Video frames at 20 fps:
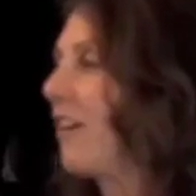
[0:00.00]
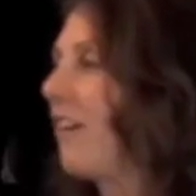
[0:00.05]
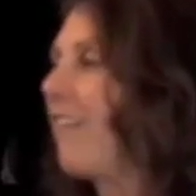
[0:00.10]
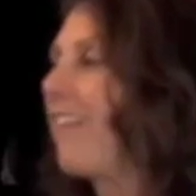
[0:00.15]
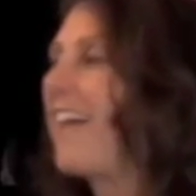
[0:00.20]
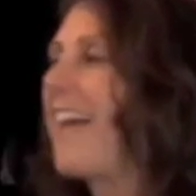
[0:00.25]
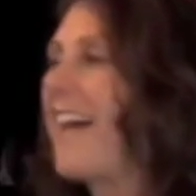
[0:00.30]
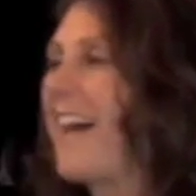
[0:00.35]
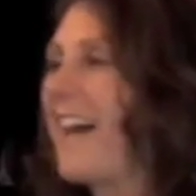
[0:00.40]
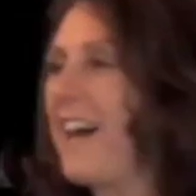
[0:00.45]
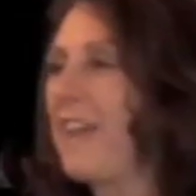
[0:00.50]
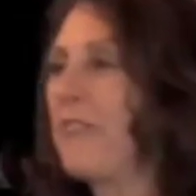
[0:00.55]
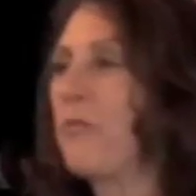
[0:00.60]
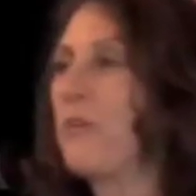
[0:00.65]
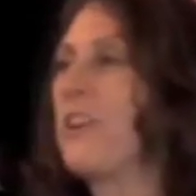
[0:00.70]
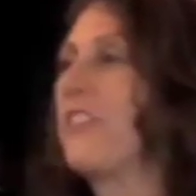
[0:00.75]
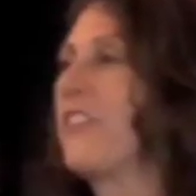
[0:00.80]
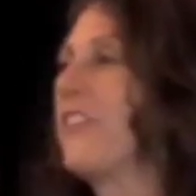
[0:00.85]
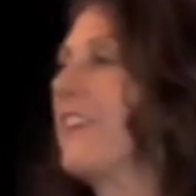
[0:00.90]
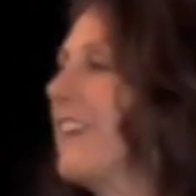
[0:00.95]
all have
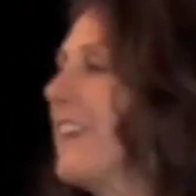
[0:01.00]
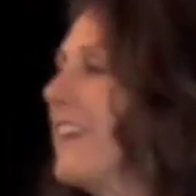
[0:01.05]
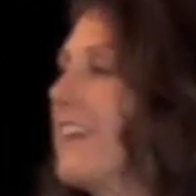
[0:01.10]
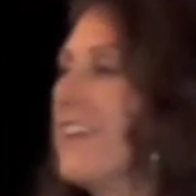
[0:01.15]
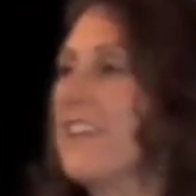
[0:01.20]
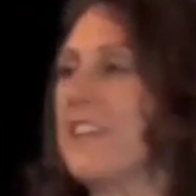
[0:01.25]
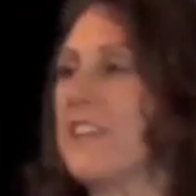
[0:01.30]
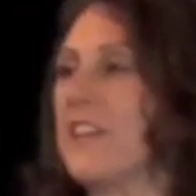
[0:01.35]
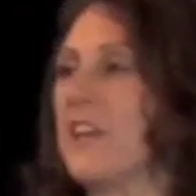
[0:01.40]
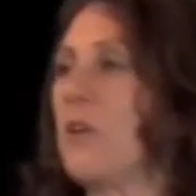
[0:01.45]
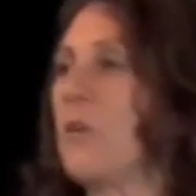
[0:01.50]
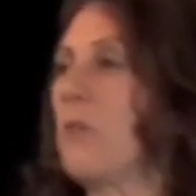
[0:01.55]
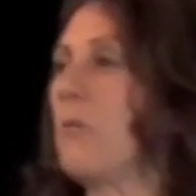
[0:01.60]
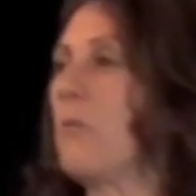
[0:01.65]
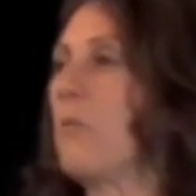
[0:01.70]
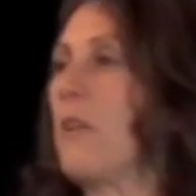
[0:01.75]
with, you know,